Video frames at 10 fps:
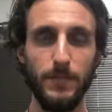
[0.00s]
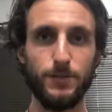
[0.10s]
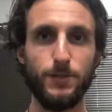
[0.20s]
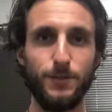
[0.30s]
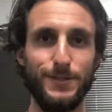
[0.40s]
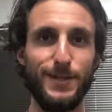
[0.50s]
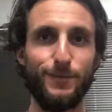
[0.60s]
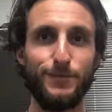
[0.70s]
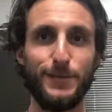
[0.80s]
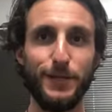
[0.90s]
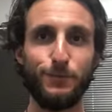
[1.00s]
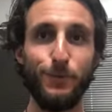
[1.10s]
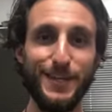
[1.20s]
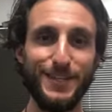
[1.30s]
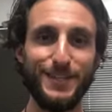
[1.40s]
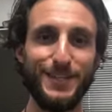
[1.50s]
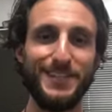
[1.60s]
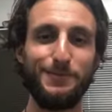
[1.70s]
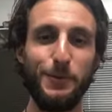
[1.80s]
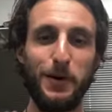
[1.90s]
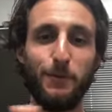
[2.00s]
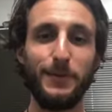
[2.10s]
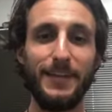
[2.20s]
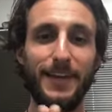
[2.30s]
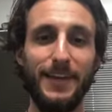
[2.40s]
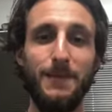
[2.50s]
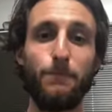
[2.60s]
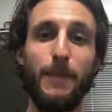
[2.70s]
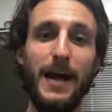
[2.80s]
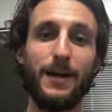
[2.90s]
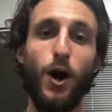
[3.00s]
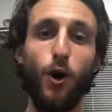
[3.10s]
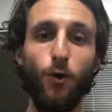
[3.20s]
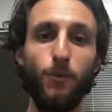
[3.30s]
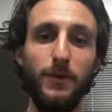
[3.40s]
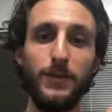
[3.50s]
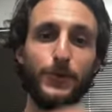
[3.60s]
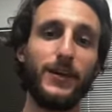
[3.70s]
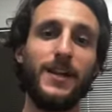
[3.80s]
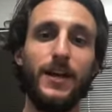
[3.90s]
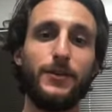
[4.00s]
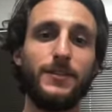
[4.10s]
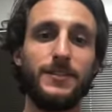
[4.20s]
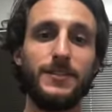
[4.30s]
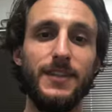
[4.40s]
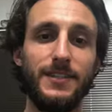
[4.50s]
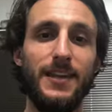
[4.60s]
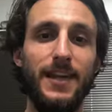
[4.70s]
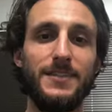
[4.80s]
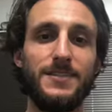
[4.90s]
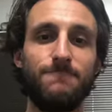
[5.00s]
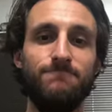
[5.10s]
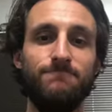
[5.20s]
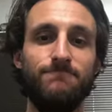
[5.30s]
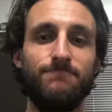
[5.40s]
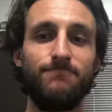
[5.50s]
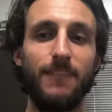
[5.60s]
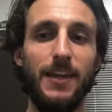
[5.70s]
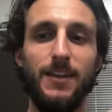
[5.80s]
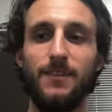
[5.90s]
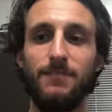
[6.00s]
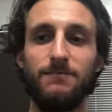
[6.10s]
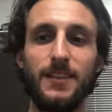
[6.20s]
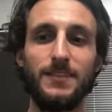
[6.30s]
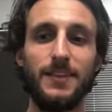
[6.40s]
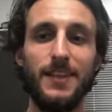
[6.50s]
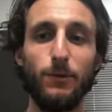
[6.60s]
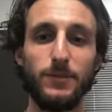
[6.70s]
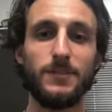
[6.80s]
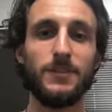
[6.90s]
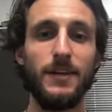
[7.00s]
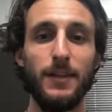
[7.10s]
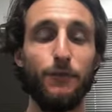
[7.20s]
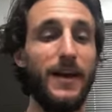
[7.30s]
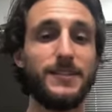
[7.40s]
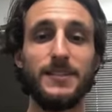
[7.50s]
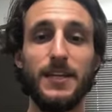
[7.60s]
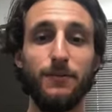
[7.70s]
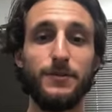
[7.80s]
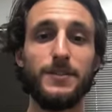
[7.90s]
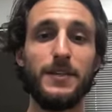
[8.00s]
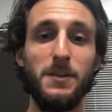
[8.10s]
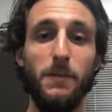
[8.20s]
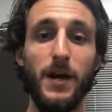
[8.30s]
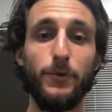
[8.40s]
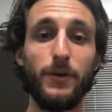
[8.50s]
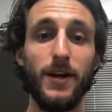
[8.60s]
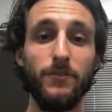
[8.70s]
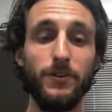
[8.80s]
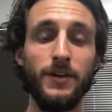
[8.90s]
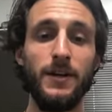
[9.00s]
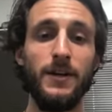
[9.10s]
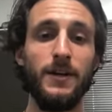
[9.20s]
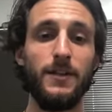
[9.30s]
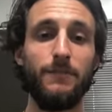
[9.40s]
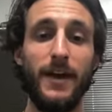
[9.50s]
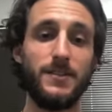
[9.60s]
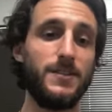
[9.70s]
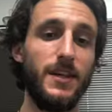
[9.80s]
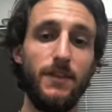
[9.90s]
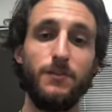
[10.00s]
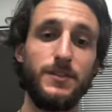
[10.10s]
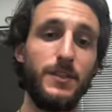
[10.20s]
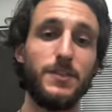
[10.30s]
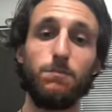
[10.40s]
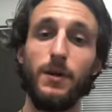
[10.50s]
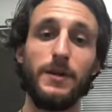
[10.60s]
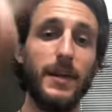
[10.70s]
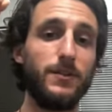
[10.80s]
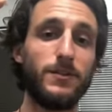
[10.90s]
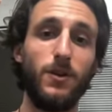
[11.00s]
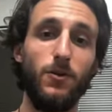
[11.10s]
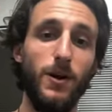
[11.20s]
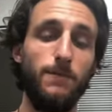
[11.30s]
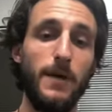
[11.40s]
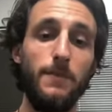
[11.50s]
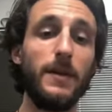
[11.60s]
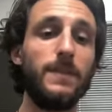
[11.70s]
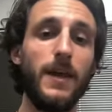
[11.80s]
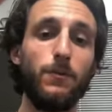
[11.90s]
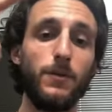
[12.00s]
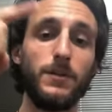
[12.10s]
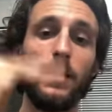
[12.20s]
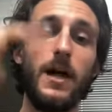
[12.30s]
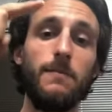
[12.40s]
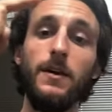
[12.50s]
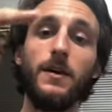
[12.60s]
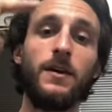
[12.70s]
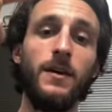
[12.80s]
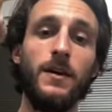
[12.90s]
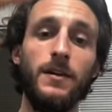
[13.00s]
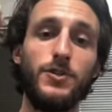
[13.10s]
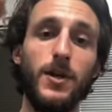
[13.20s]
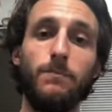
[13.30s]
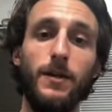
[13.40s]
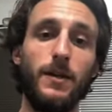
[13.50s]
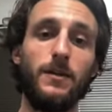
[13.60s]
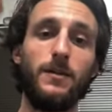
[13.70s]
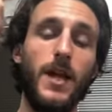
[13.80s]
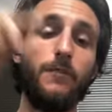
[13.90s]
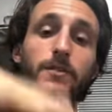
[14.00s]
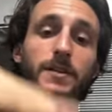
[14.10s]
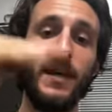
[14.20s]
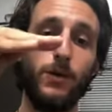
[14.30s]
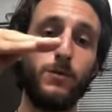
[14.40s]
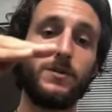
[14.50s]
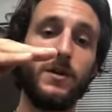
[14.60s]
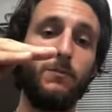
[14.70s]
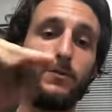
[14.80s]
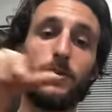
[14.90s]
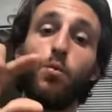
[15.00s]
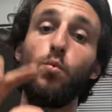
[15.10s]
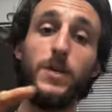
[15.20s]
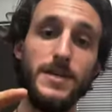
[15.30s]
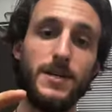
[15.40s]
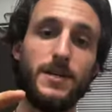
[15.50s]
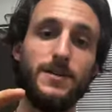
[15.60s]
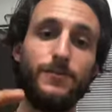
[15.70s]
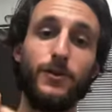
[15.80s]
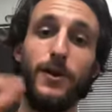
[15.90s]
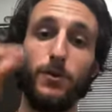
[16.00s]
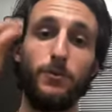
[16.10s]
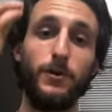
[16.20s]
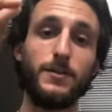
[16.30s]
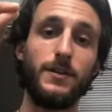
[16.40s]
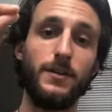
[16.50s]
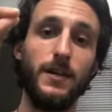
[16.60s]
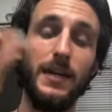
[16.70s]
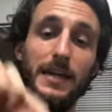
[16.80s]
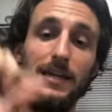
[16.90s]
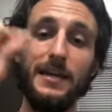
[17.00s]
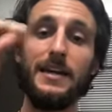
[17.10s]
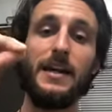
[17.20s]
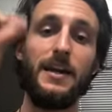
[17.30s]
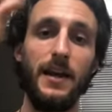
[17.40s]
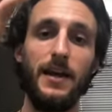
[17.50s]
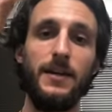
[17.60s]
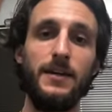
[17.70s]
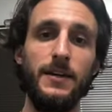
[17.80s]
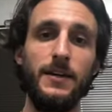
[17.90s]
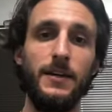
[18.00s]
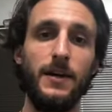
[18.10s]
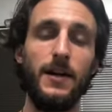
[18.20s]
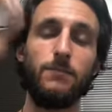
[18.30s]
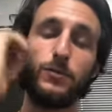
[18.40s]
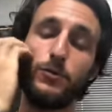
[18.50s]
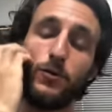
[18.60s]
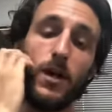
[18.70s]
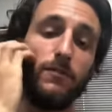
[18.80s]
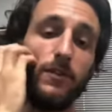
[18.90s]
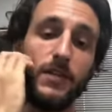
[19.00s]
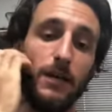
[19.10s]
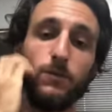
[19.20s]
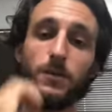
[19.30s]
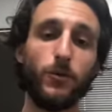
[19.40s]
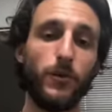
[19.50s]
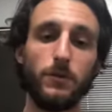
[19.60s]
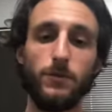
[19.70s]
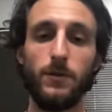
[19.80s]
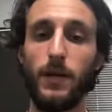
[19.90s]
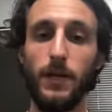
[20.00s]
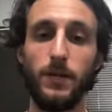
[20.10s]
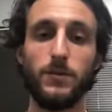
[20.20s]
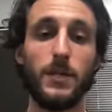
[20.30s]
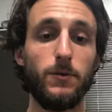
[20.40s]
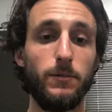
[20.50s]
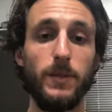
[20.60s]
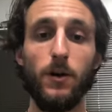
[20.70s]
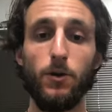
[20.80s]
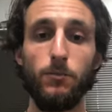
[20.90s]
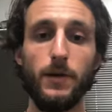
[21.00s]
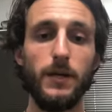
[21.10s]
And so instead of 6 weeks, we were able to get him back home in his recliner in 6 days. And they said that was the fastest they'd ever seen the body recover, the fastest they'd ever seen his blood counts go up. I mean, they were climbing, jumping. Every day was almost a week for another person, and he did it in a day. So his recovery time was incredible, and he was able to be home.